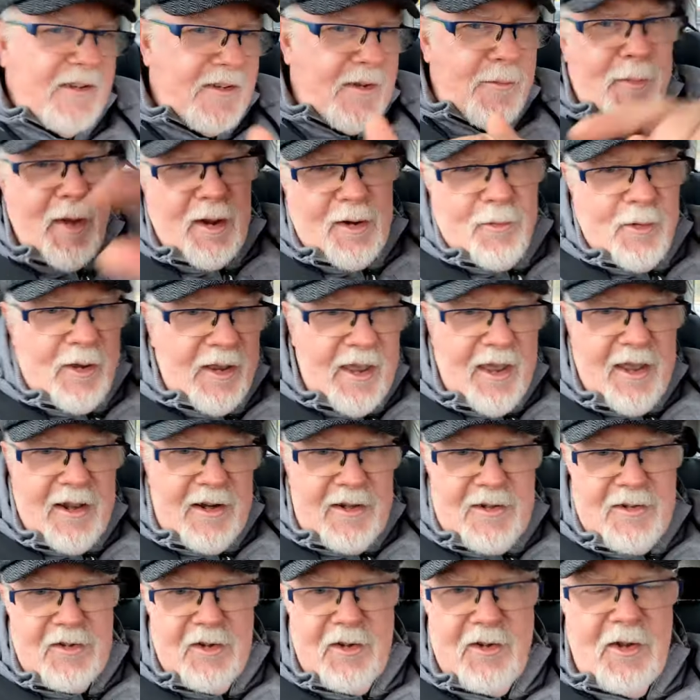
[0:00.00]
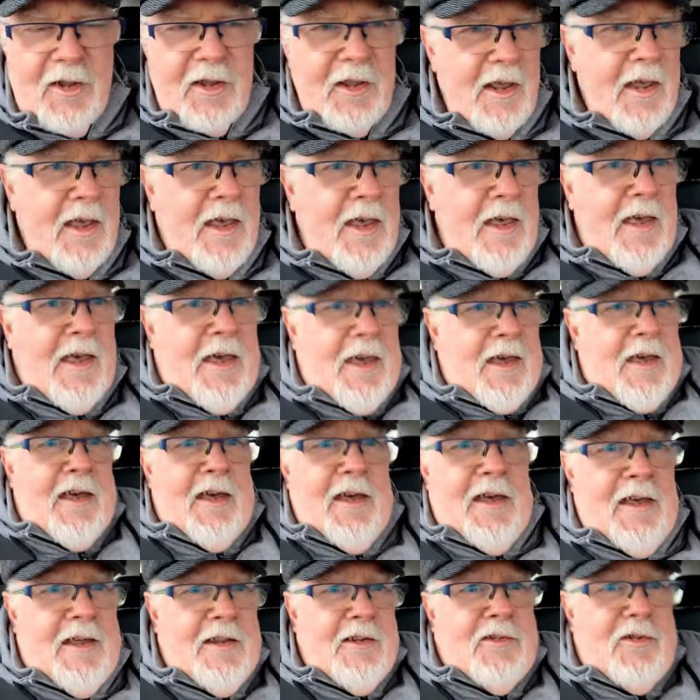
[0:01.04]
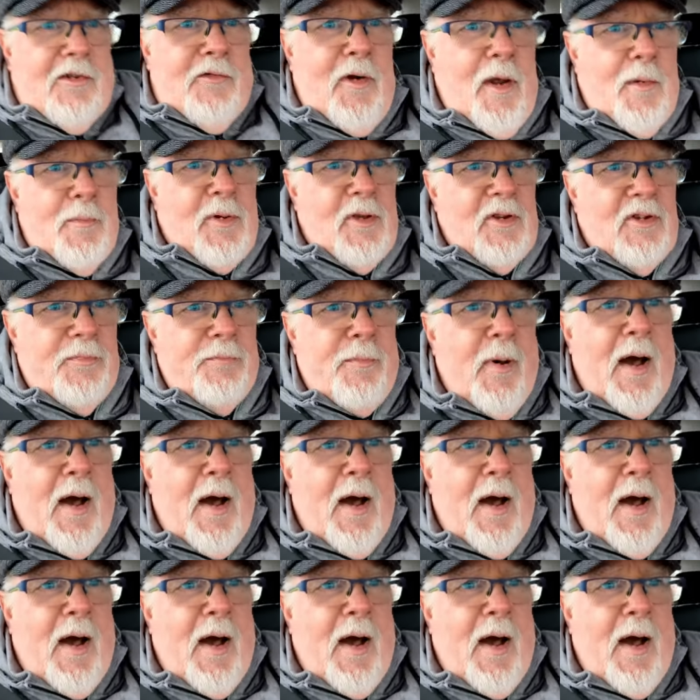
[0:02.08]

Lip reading: doesn't matter. We're getting into rubbish.